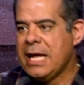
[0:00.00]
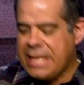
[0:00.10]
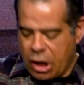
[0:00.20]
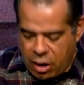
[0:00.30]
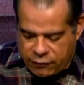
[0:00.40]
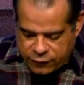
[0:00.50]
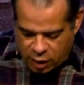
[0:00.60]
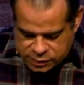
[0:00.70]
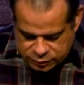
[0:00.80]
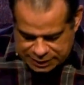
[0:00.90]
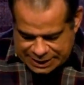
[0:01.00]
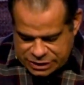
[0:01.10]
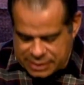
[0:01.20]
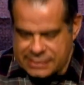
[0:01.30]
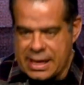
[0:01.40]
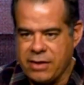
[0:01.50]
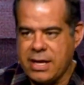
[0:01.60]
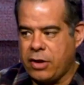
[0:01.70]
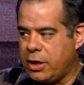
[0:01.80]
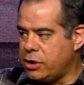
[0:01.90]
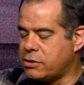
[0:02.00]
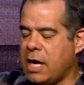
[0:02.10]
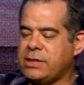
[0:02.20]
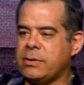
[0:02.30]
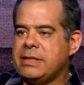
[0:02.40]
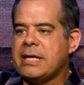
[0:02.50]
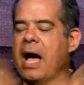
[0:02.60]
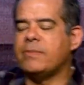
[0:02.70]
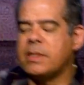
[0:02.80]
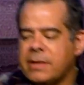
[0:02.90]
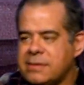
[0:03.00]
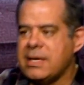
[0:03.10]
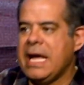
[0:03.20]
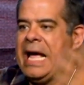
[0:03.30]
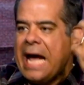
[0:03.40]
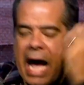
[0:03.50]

There are false religions out there that are trying to adopt him and say,